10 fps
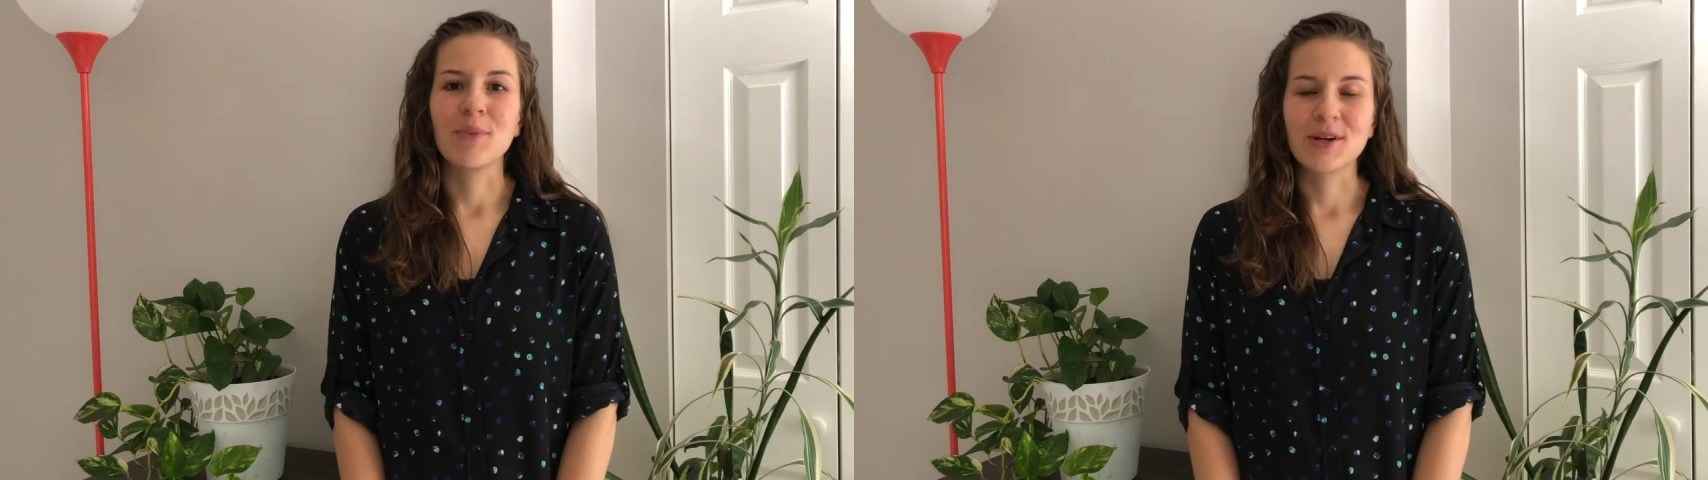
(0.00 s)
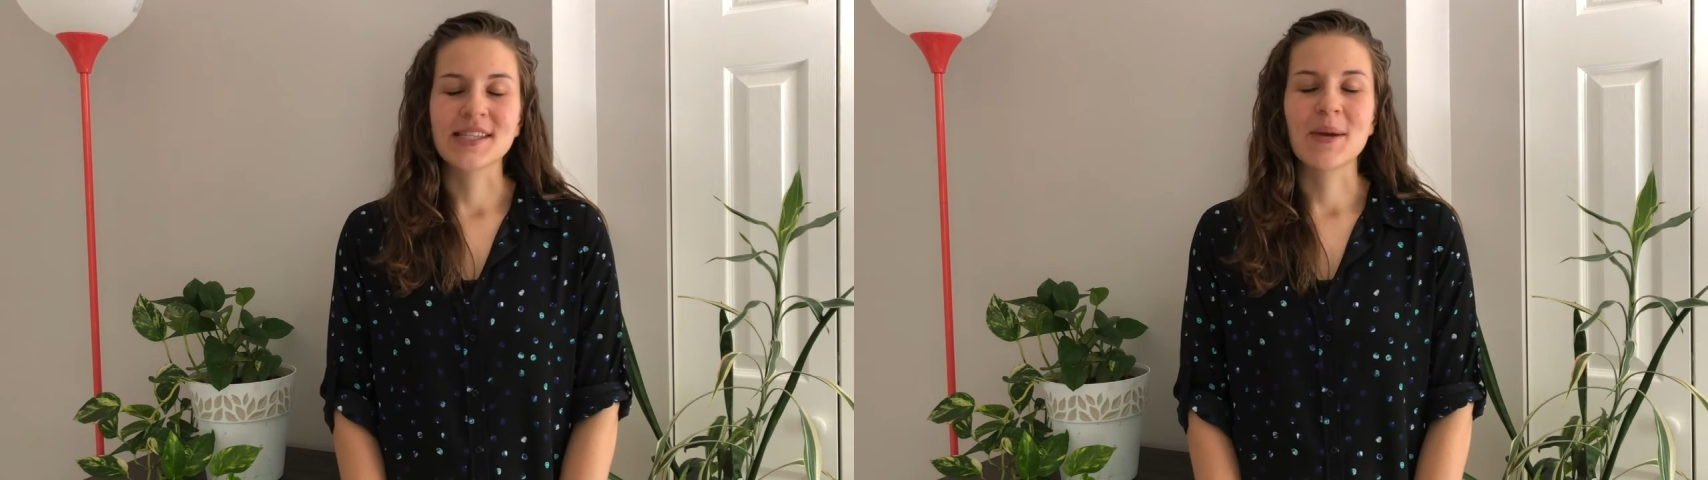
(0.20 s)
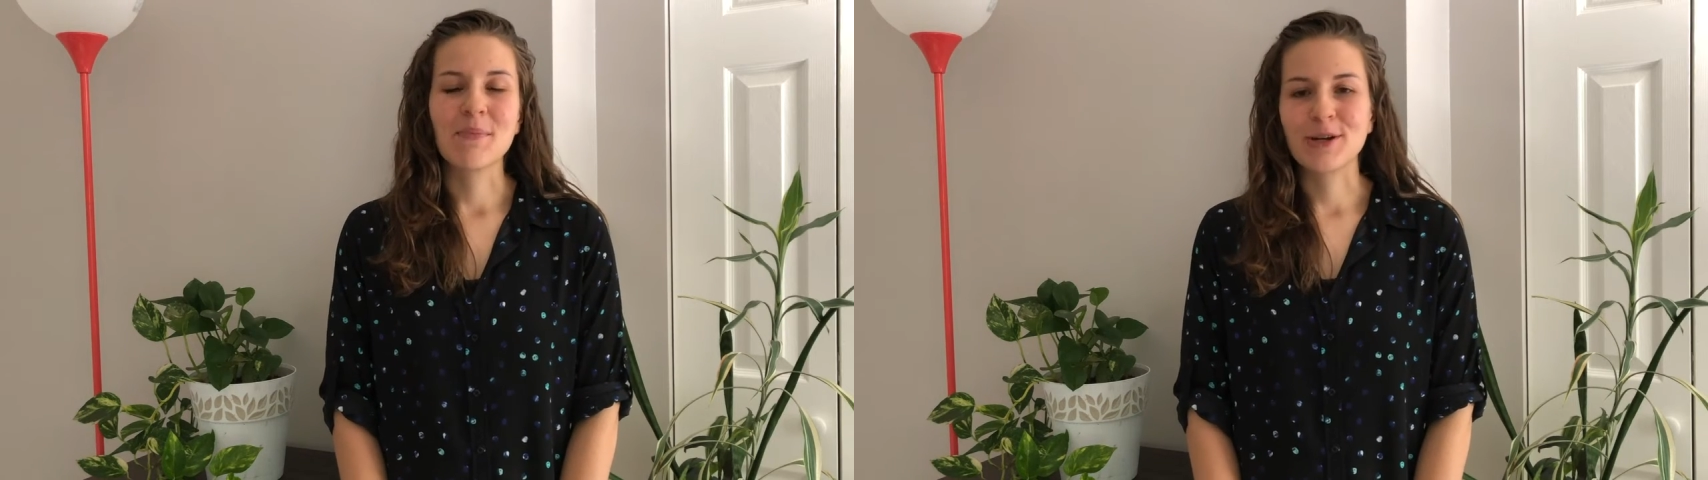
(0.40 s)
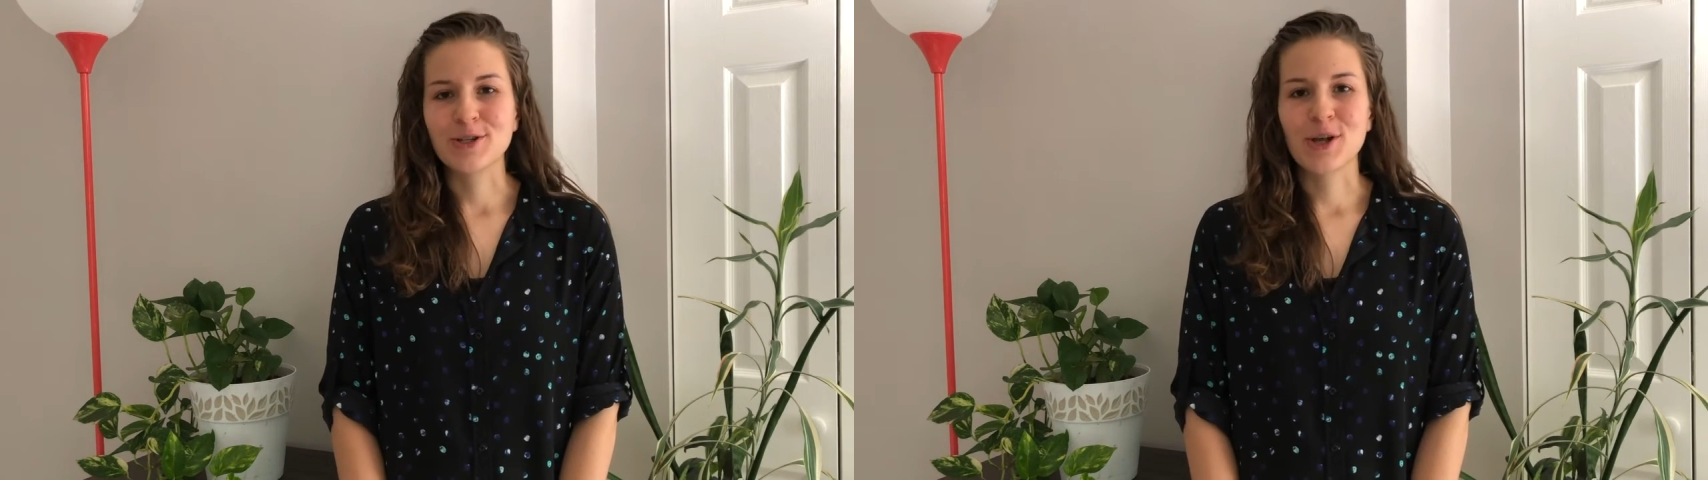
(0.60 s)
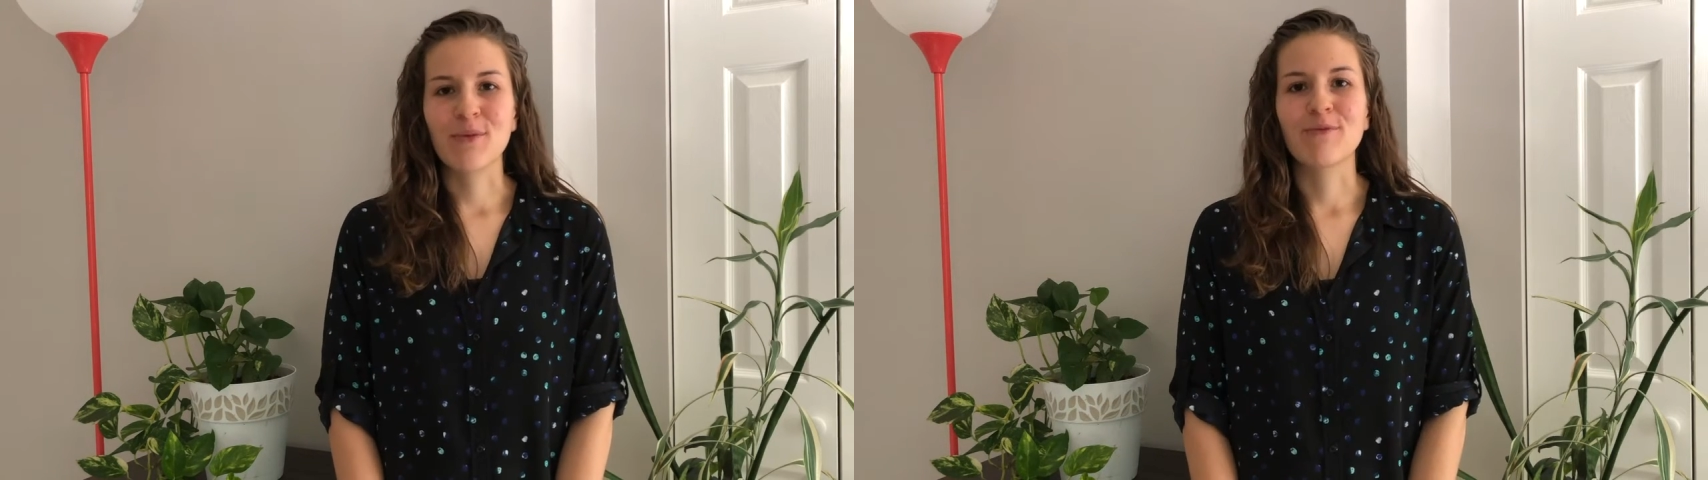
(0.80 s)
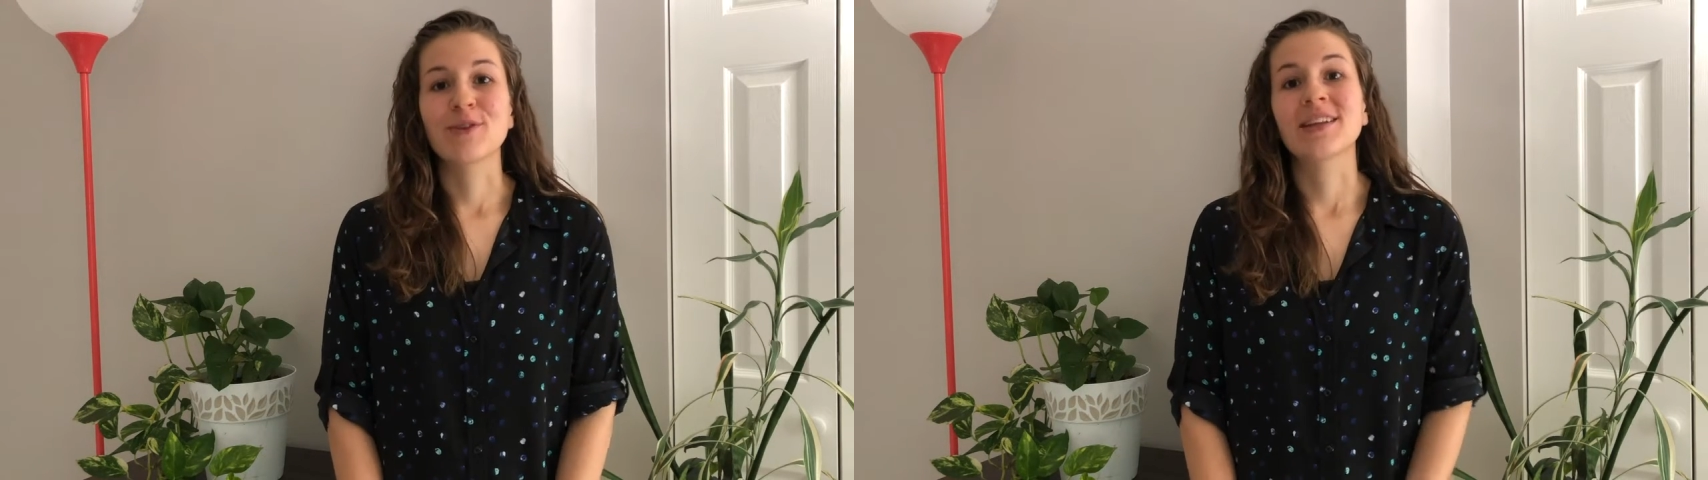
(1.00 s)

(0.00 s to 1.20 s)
books and brunch club for